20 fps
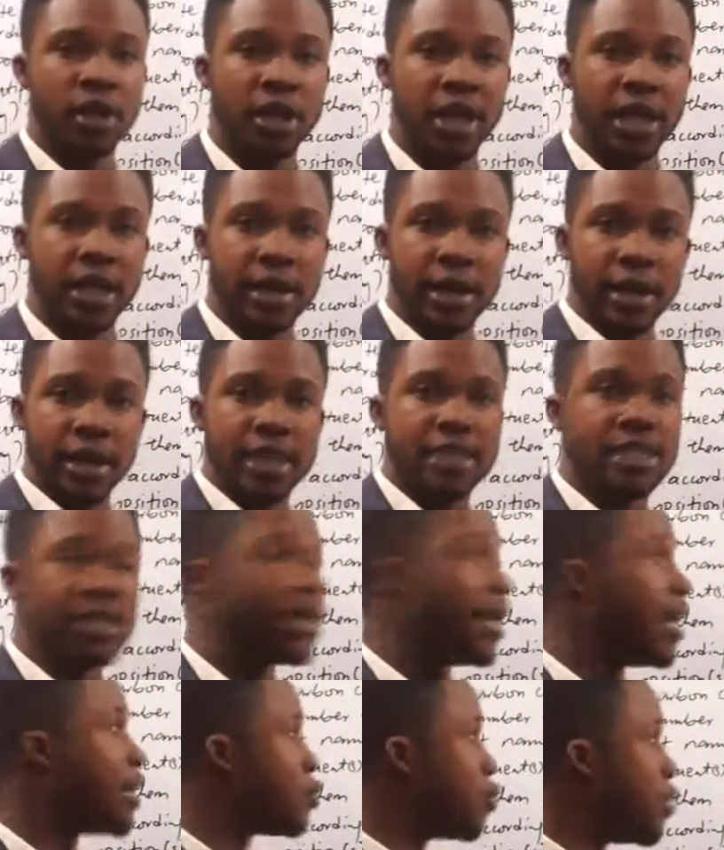In our last
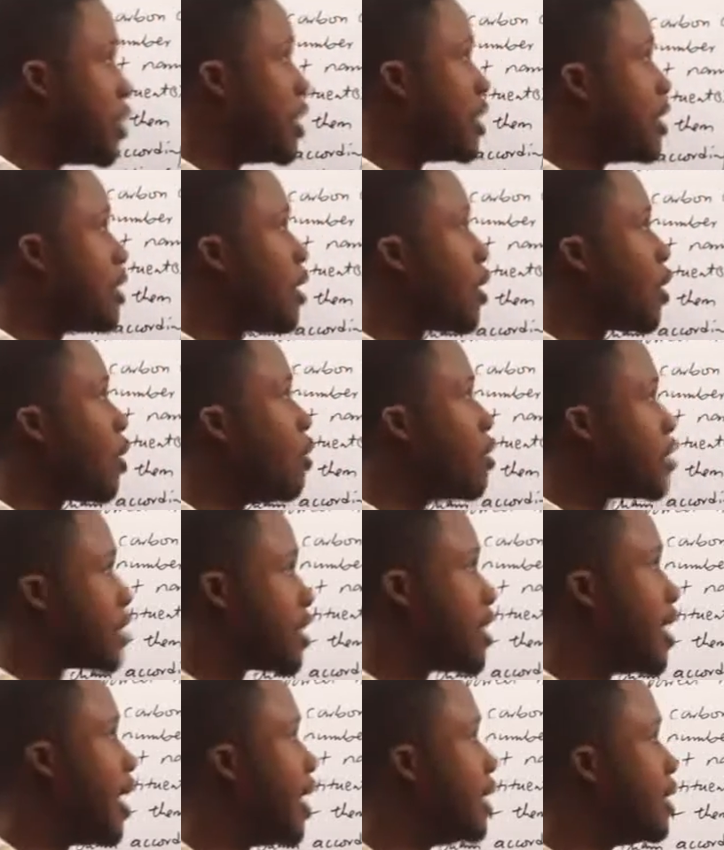class, we
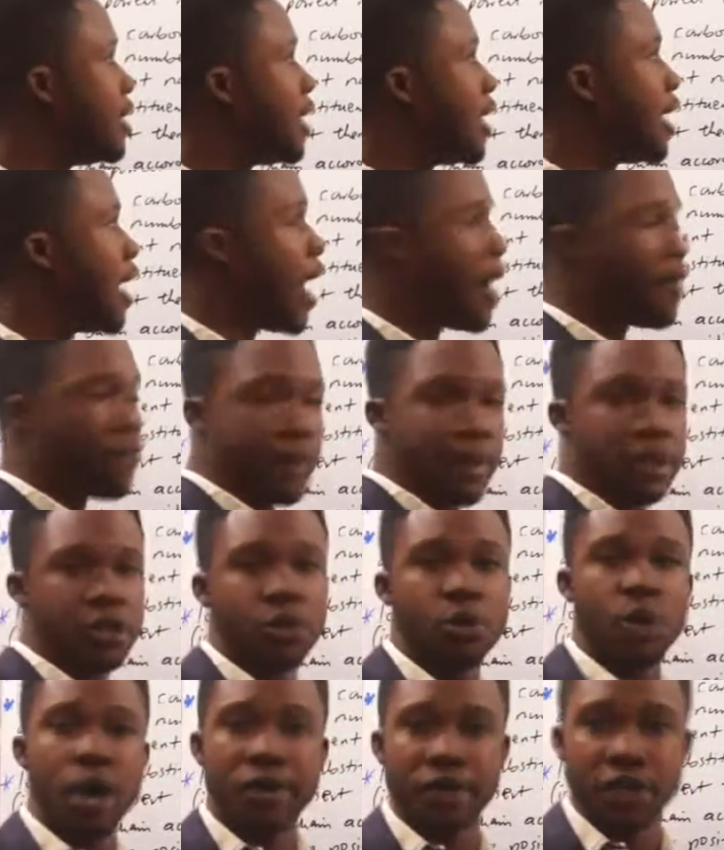considered
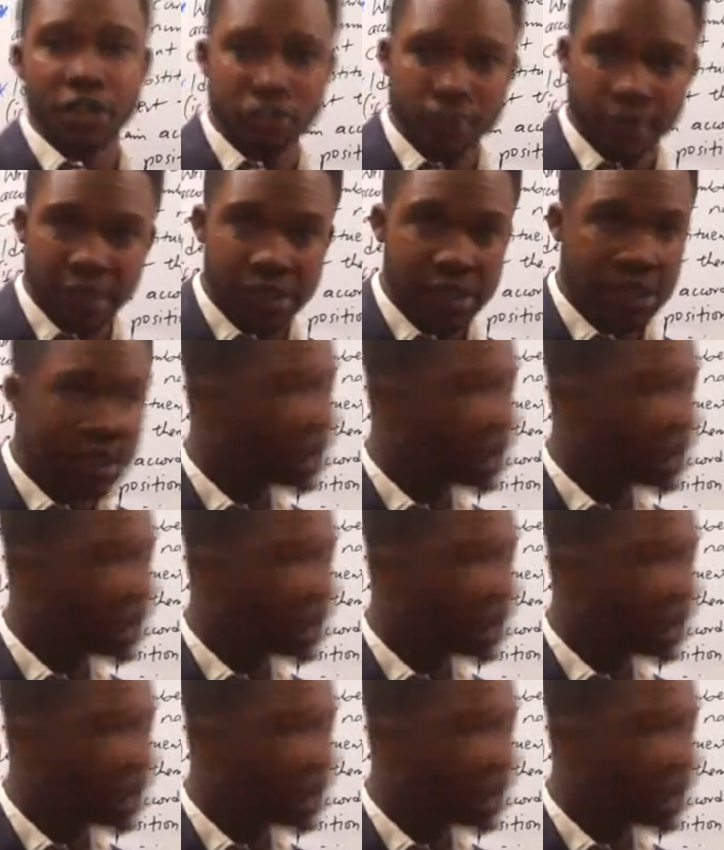alphabetical arrangement.